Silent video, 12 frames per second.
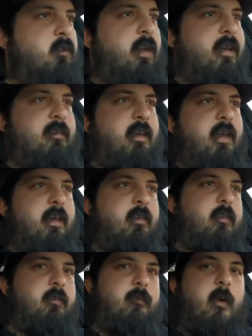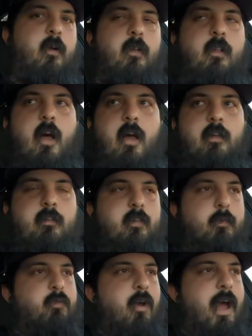So that's it. Follow along,
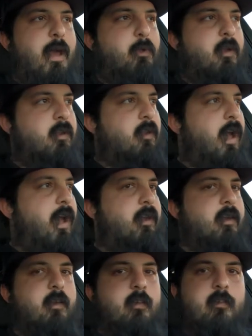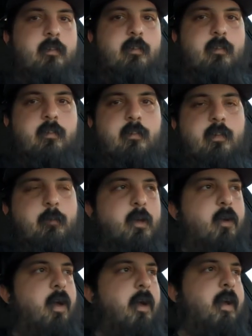subscribe, like, let
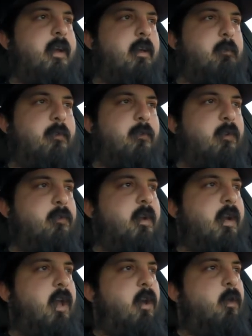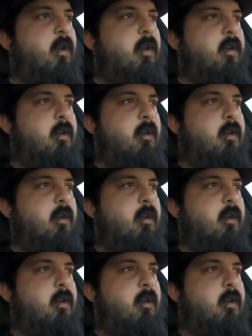me know how I did my first video.